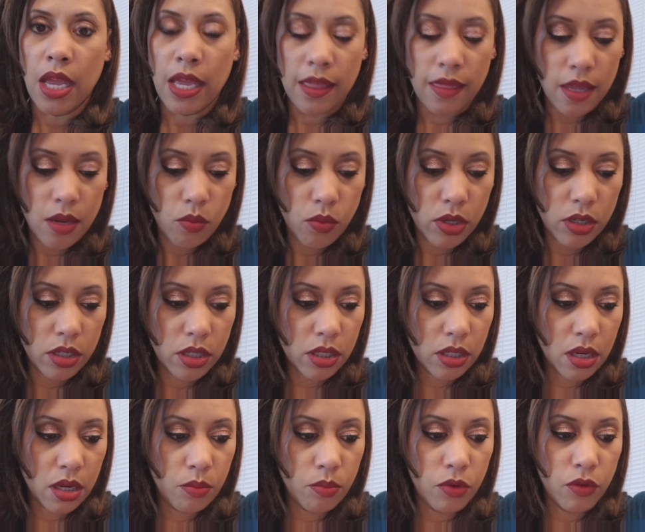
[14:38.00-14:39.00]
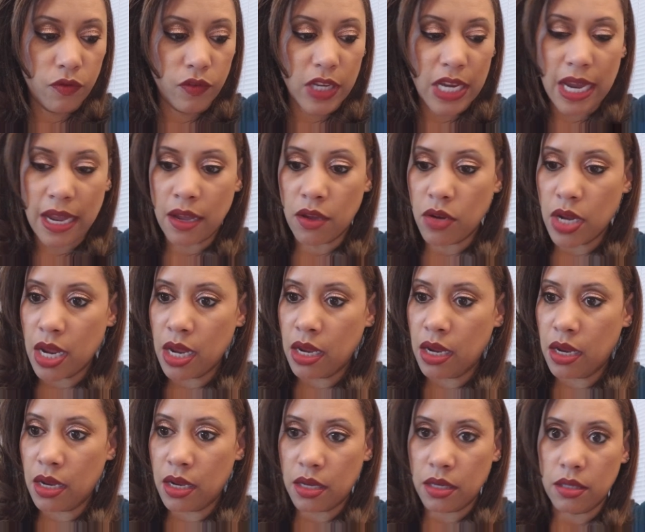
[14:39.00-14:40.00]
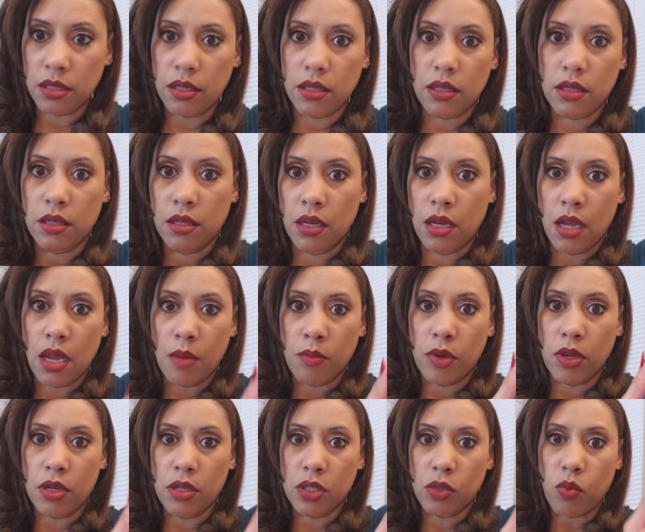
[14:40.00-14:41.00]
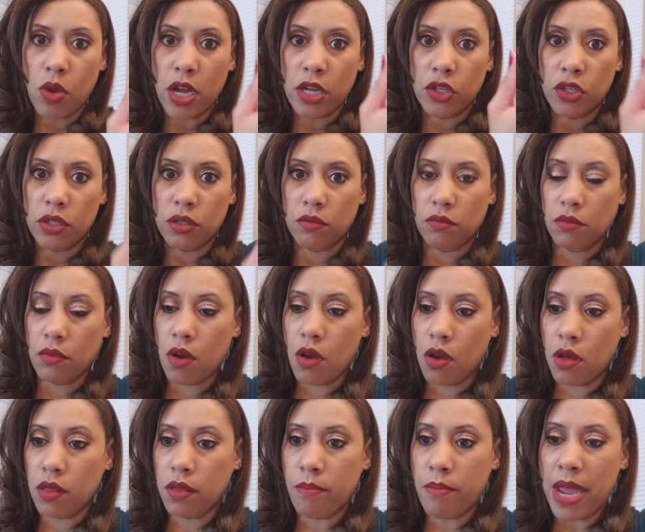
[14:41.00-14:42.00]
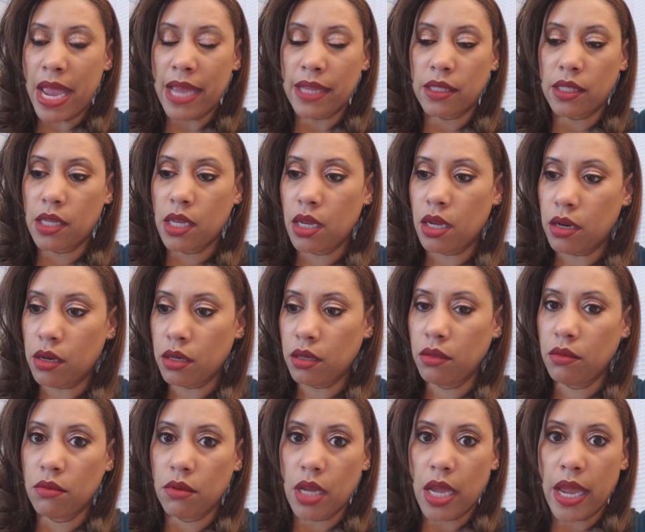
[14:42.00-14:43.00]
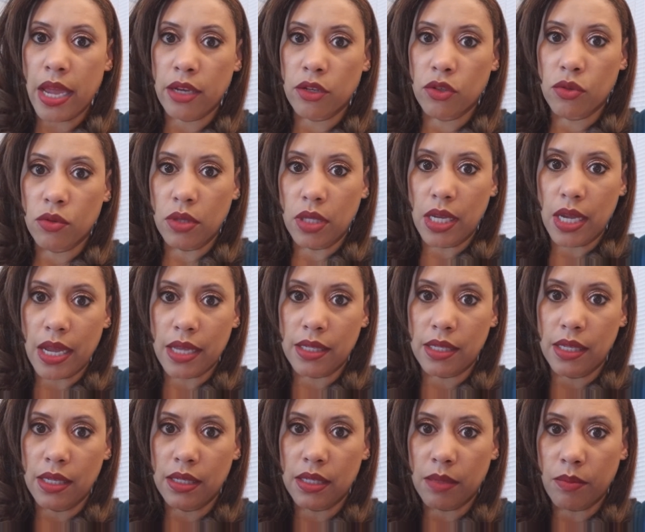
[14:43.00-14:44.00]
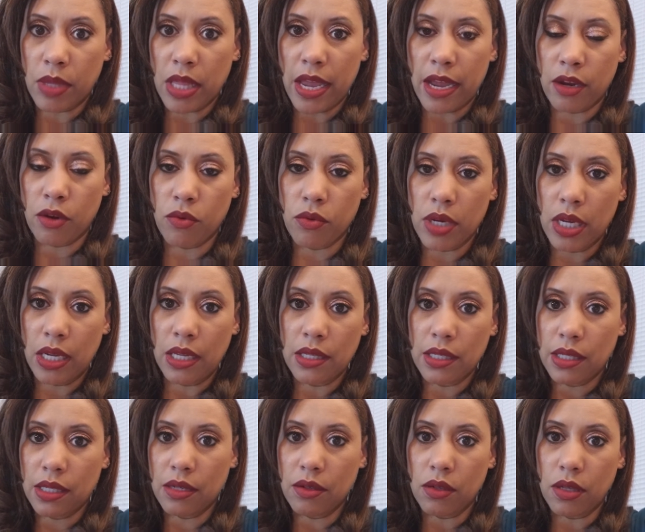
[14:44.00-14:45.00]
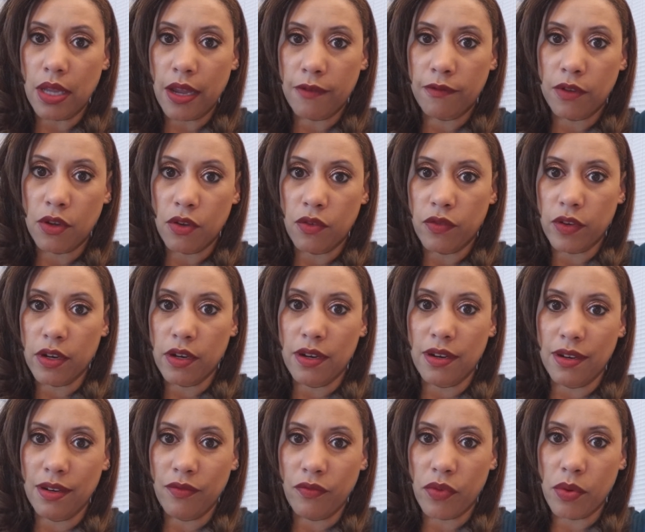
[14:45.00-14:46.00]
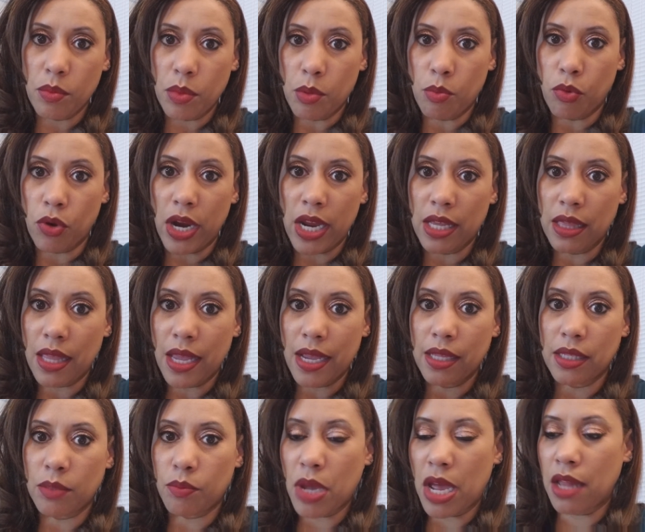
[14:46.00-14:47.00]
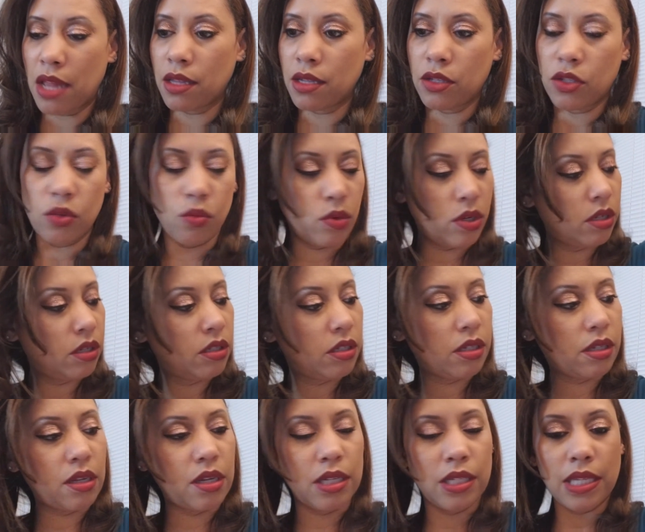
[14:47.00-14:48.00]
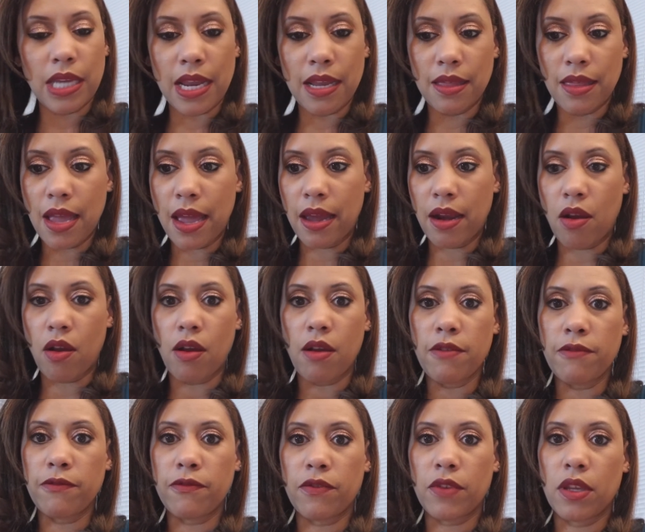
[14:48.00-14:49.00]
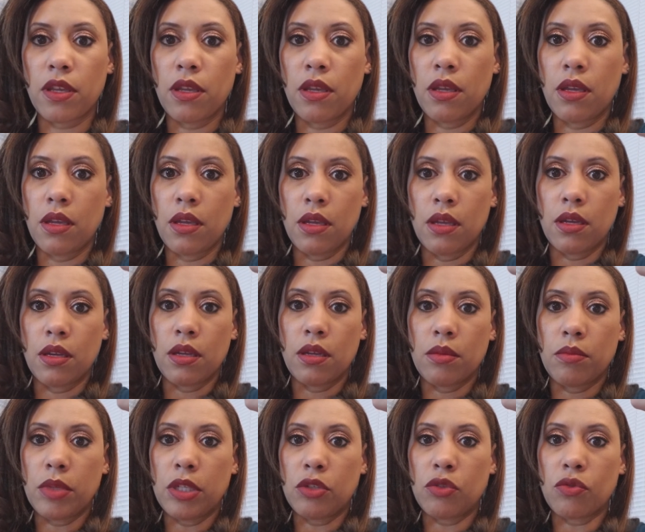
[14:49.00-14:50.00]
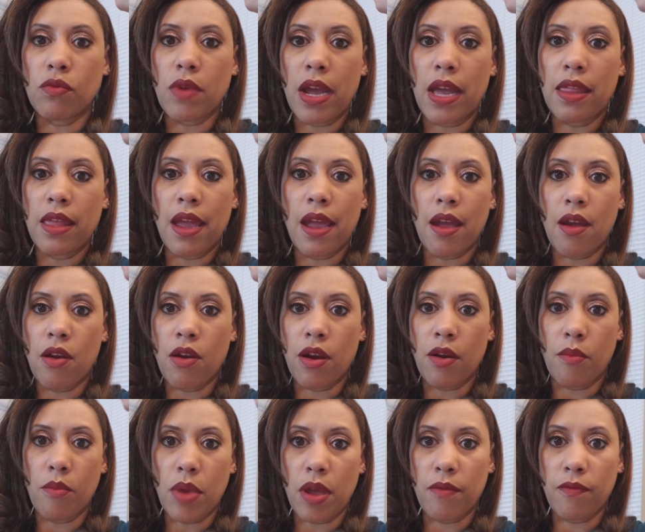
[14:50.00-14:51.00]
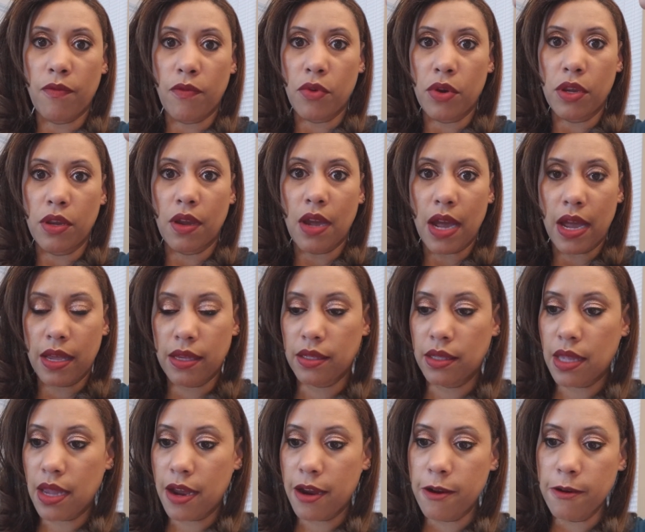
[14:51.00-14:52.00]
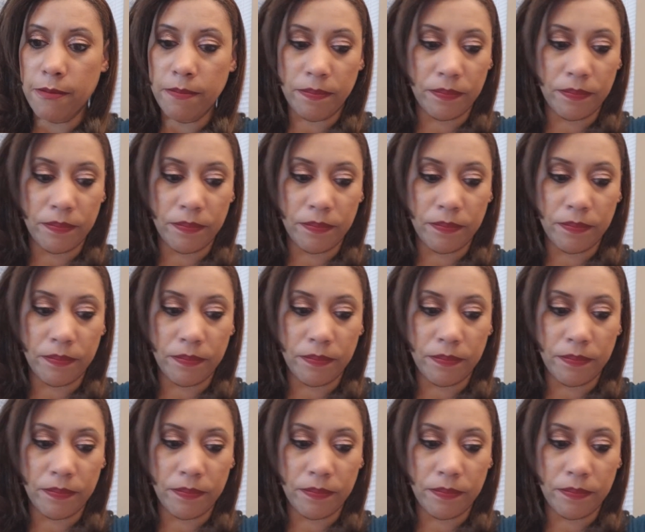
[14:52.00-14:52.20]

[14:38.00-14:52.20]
Then we're just going to move down, and I'm going to swatch all the mattes here. Actually, I see some of that green still left over from the Bright Lights palette, so we're just going to take that off. Let me dry that arm up for you guys there.